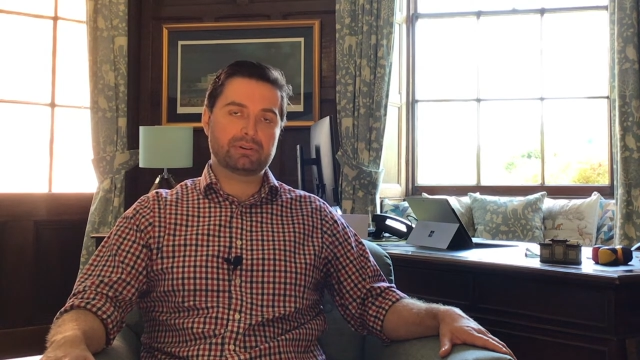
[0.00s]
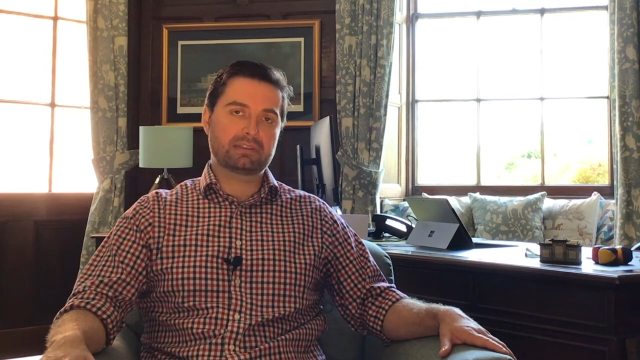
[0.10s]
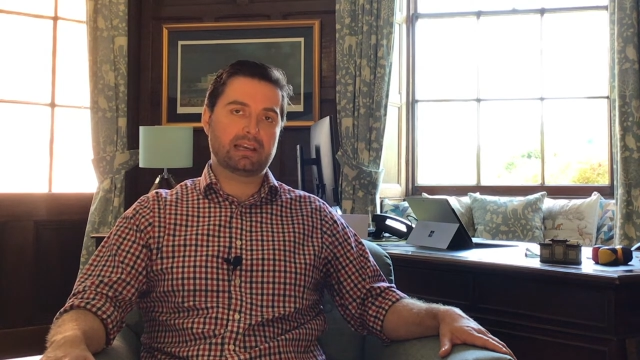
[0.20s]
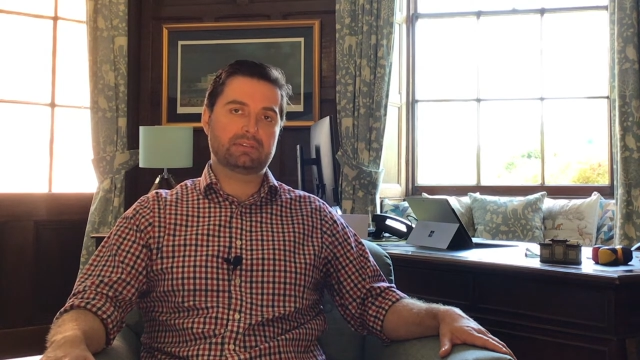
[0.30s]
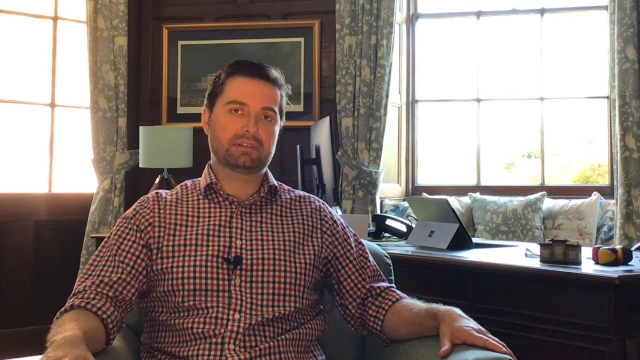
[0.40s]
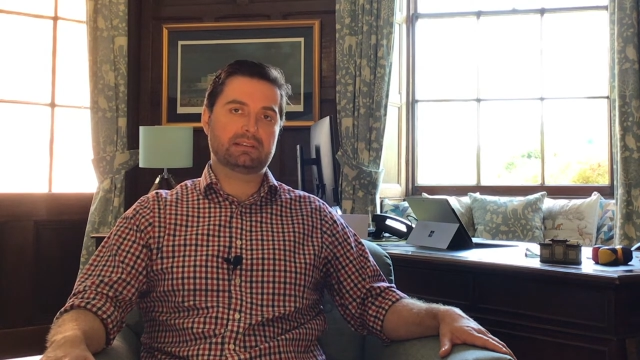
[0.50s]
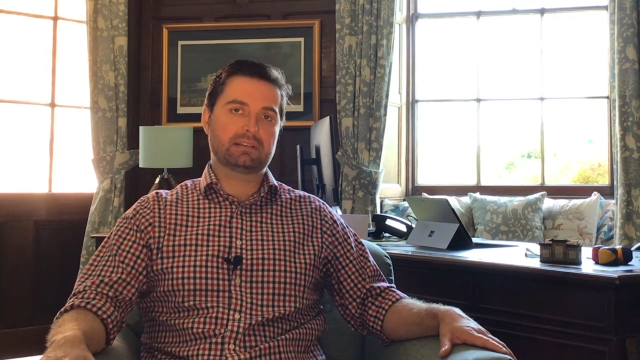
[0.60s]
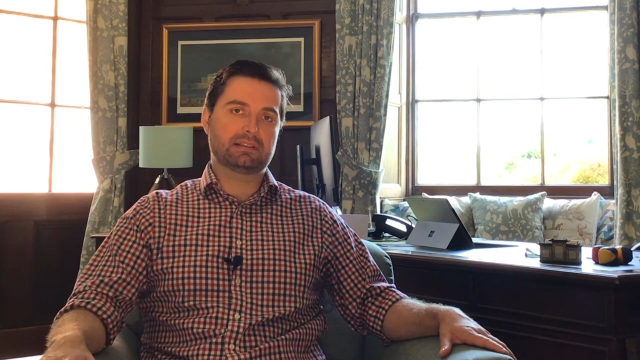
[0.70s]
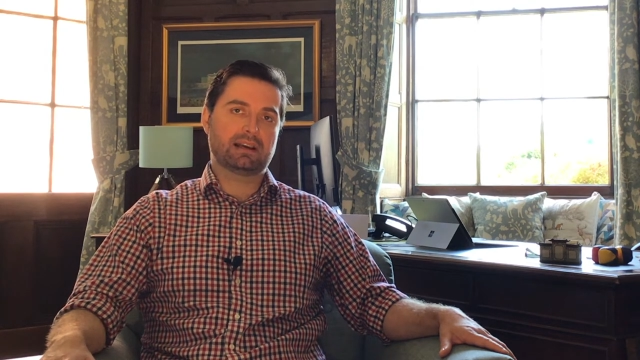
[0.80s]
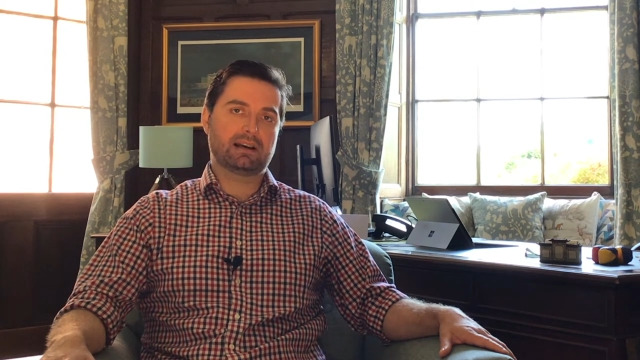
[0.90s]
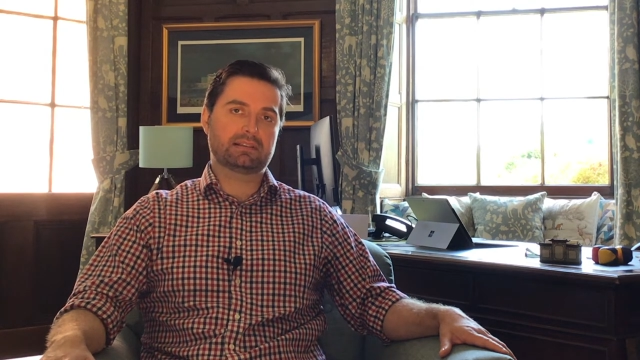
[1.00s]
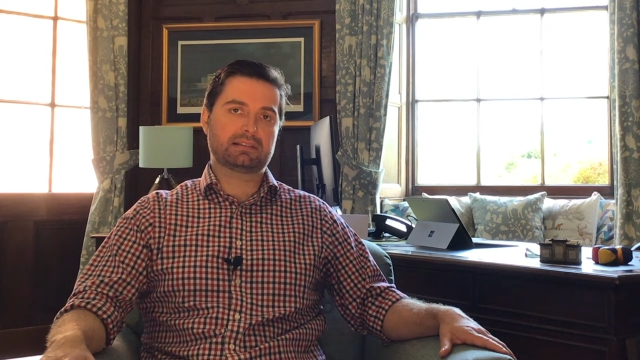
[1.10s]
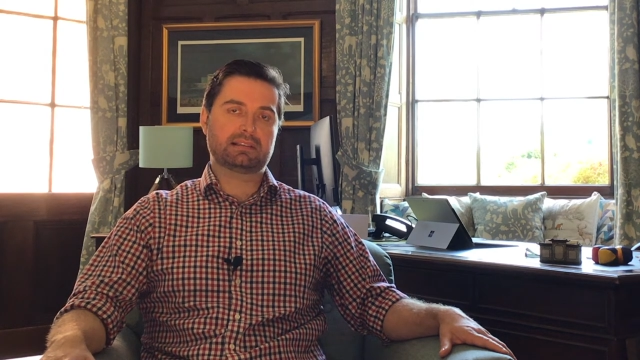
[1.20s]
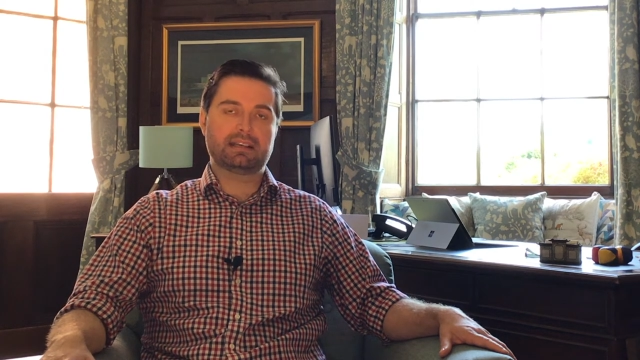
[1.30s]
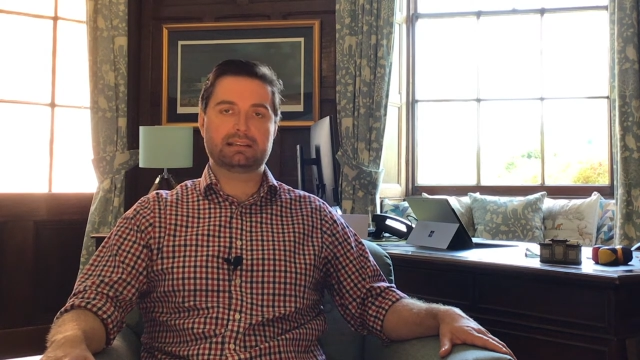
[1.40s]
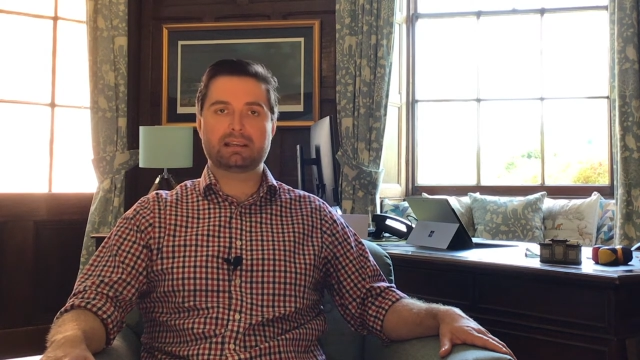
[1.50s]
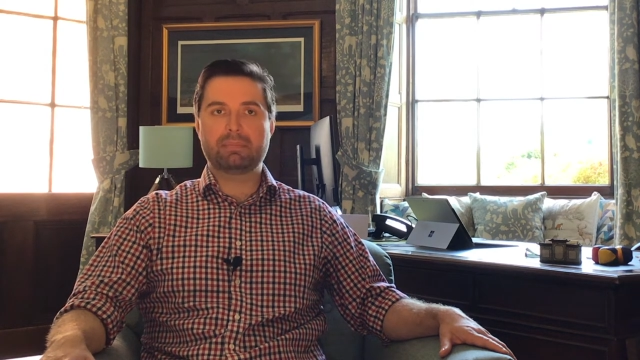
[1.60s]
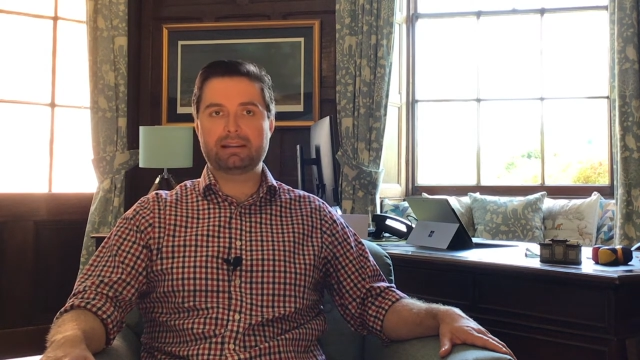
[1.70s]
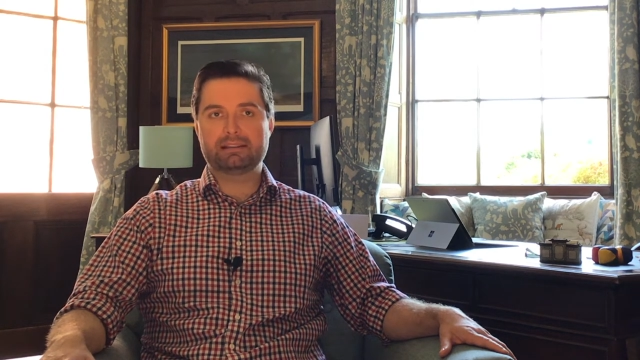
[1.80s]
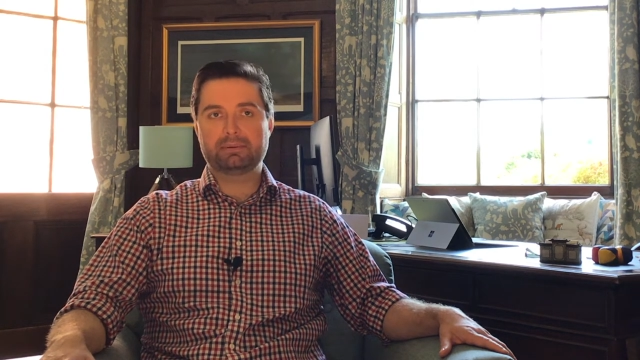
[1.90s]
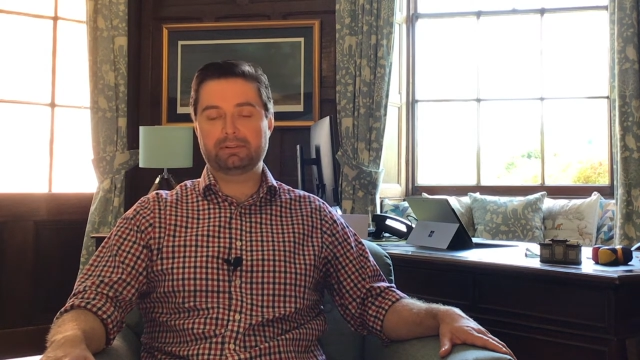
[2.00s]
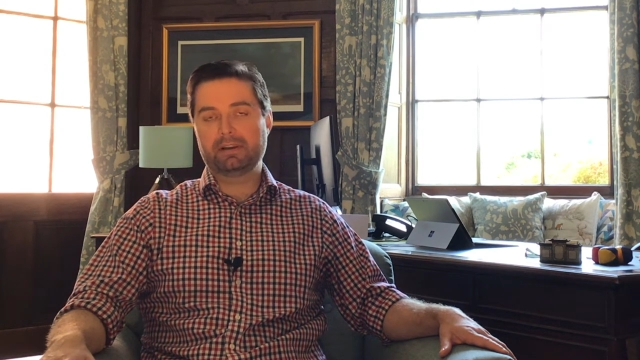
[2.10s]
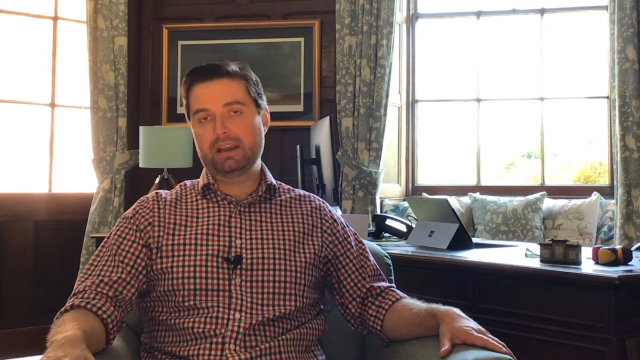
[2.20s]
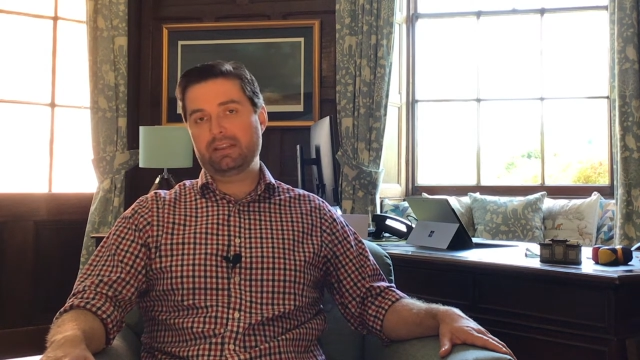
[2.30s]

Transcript: yourselves into tasks is commendable.